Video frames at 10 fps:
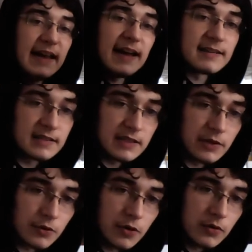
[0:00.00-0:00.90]
at
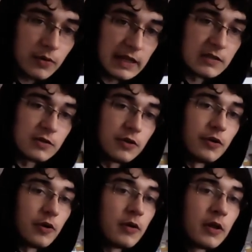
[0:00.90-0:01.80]
zero, it's
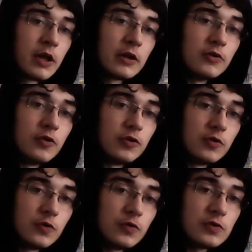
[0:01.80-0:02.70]
the
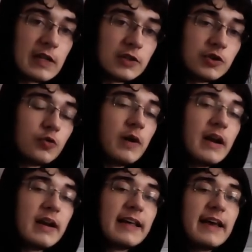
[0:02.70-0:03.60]
use that you will
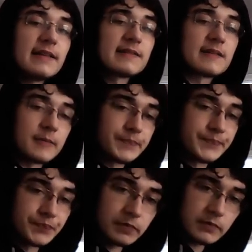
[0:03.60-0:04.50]
get
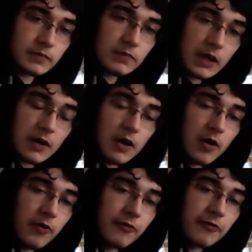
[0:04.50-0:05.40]

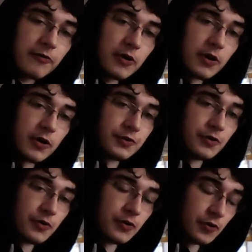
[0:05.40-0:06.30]
of
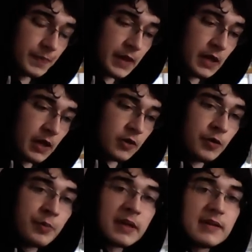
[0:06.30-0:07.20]
the
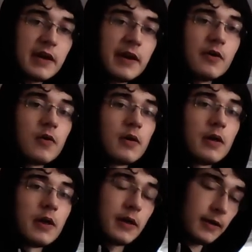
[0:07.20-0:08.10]
material.
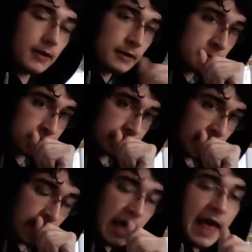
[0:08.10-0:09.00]

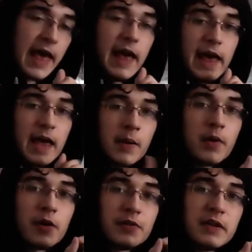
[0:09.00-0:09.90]
M
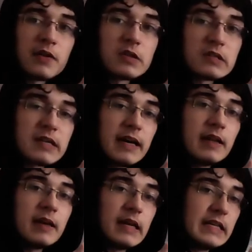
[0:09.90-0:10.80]
on the other
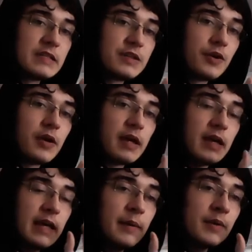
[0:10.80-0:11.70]
side is the
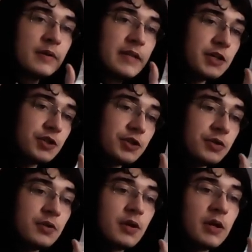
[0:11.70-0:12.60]

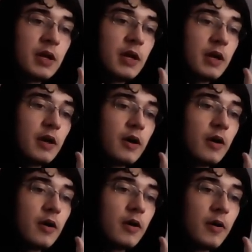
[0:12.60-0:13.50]
aimantation.
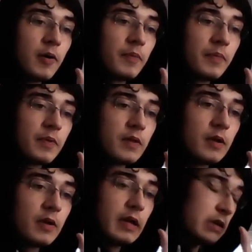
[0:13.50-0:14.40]
Um,
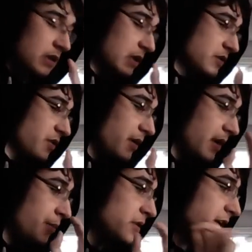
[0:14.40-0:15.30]
is the
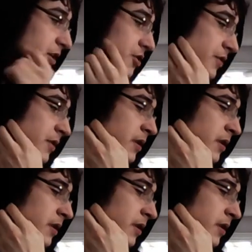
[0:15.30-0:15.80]
aimantation.